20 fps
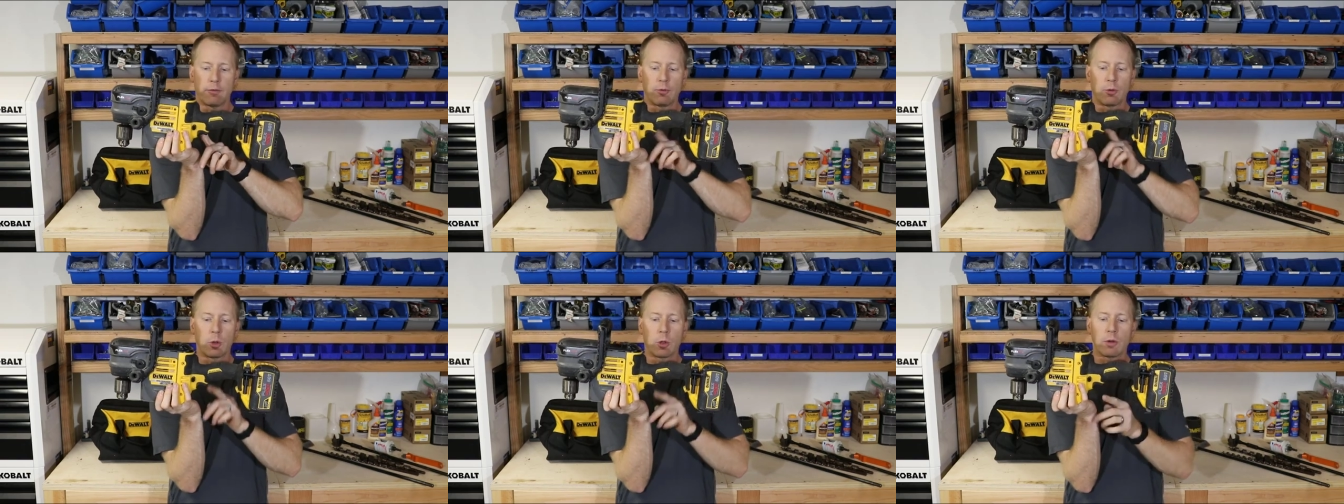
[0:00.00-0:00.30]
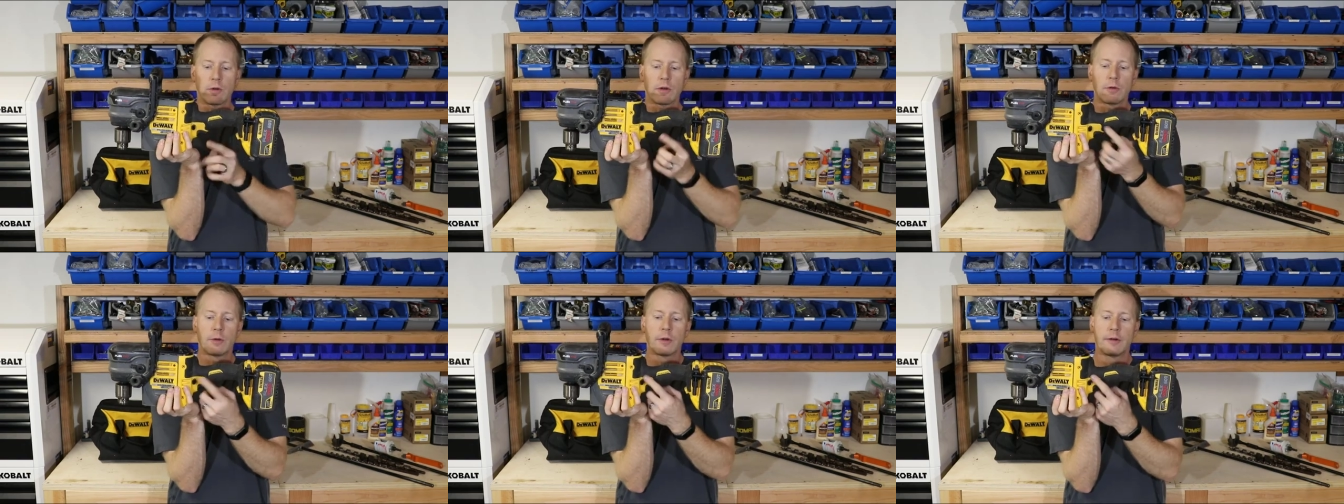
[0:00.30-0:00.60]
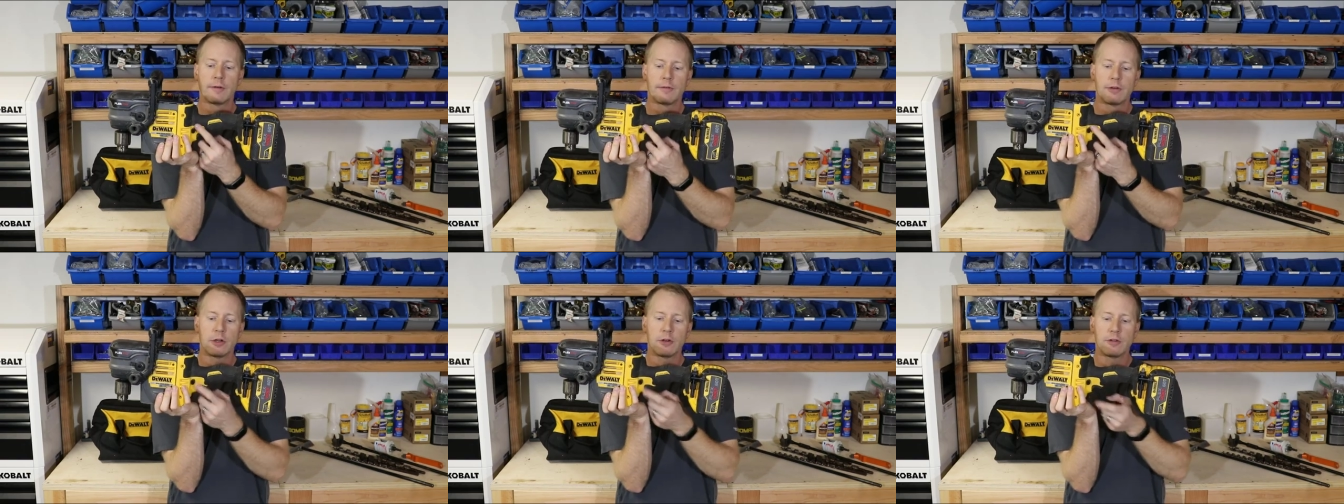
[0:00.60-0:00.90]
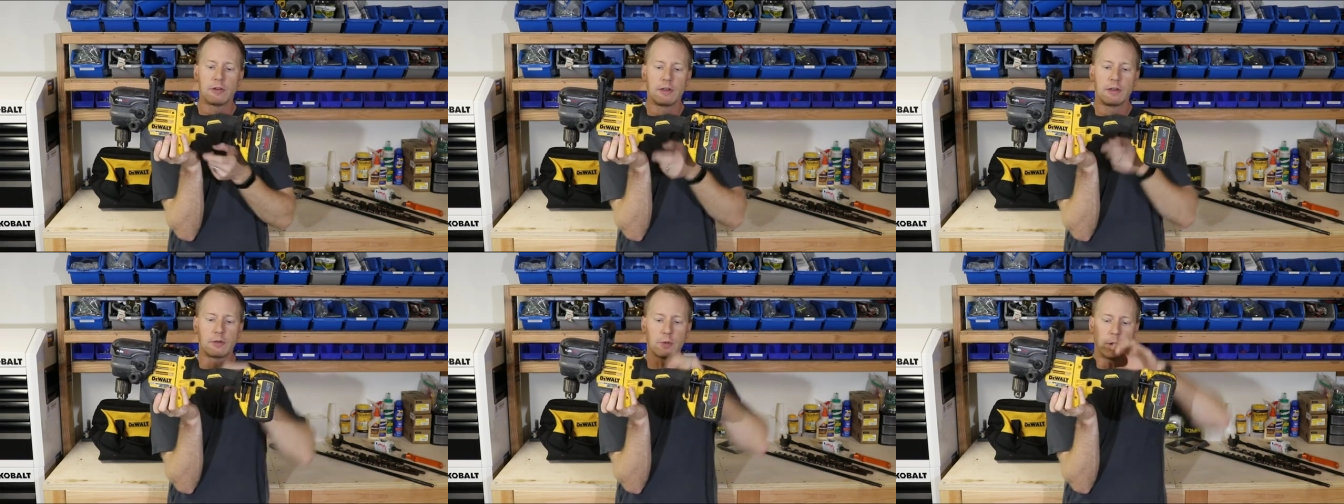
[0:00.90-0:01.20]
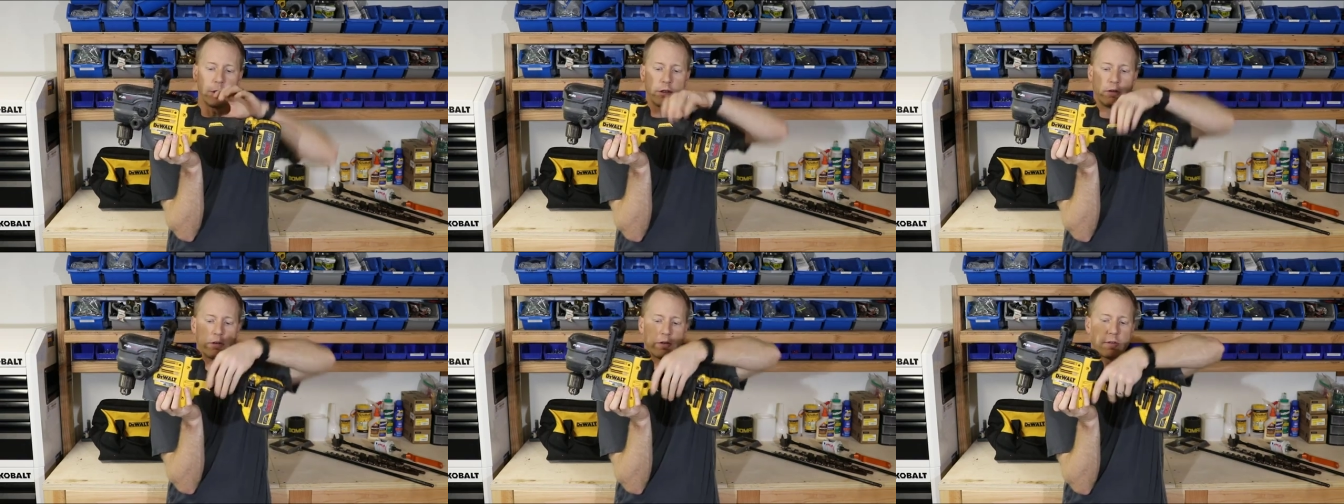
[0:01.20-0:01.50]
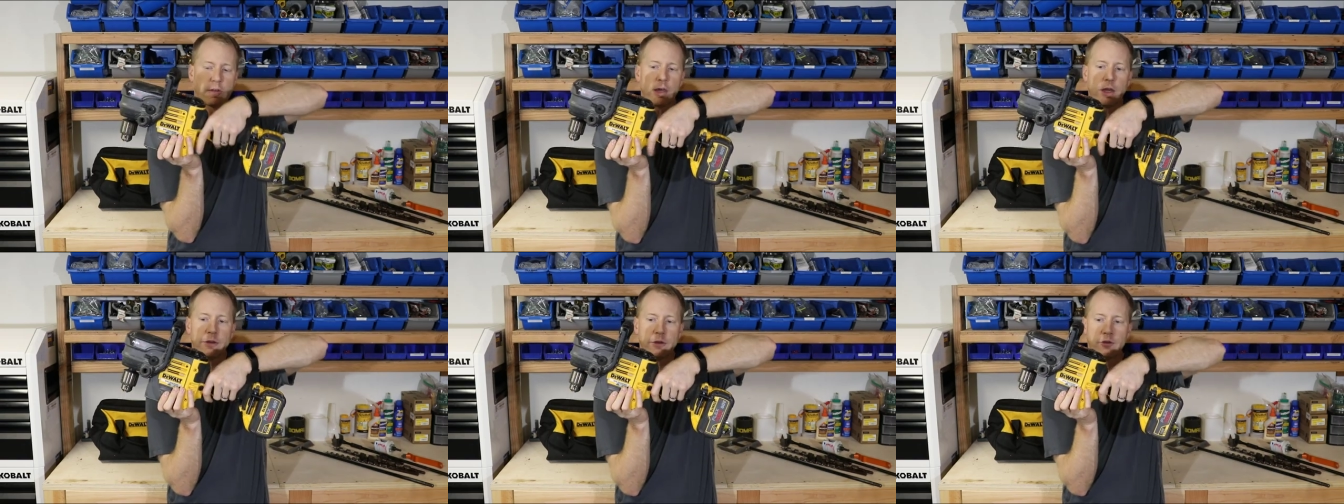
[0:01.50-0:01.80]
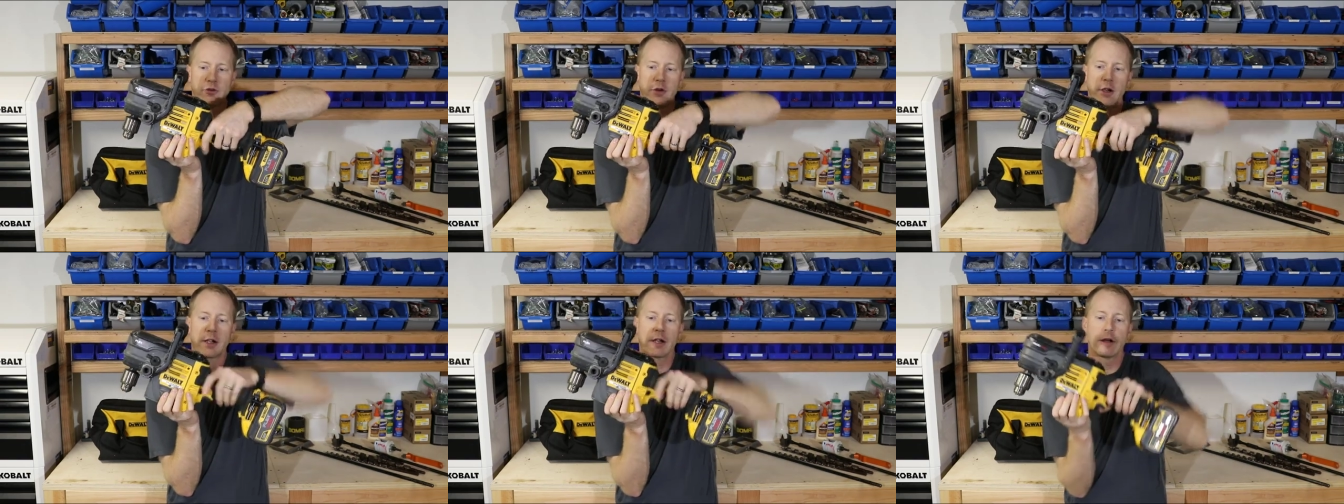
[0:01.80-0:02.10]
forward and reversing switch, it's got the
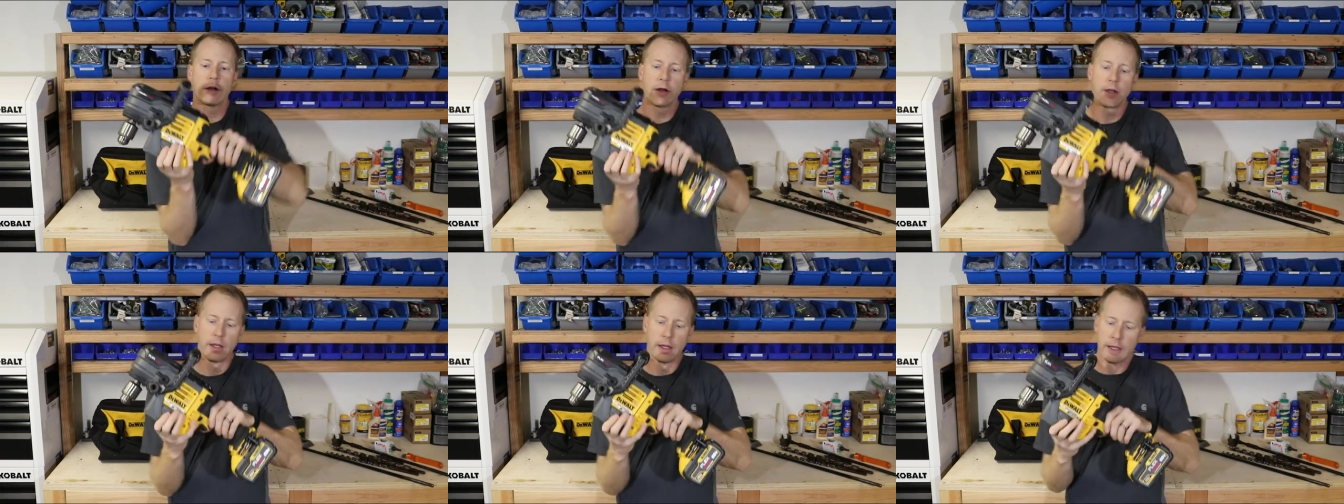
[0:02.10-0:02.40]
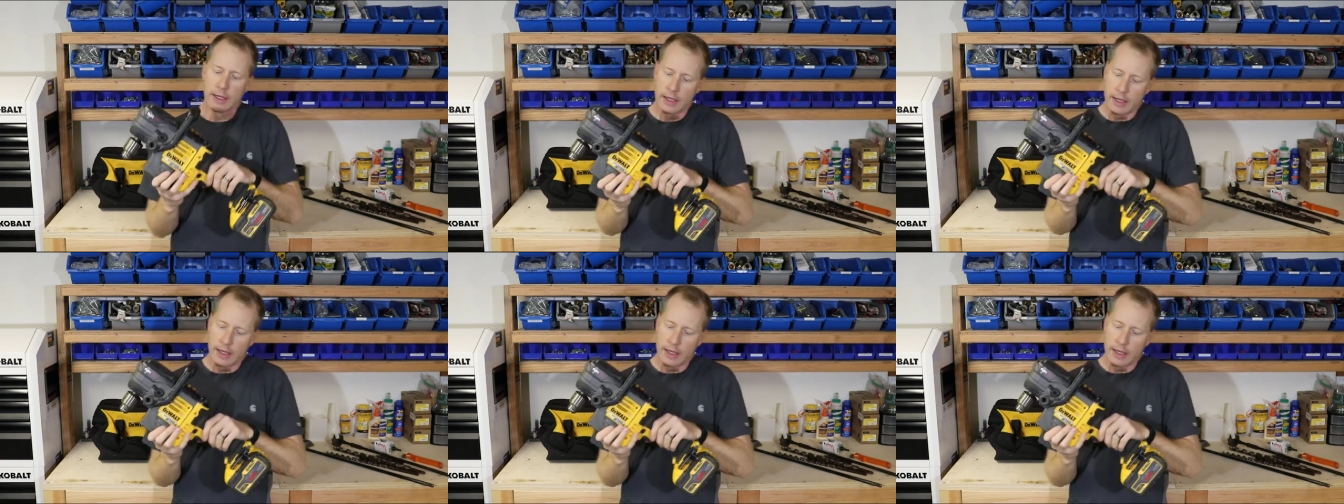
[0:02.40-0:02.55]
trigger,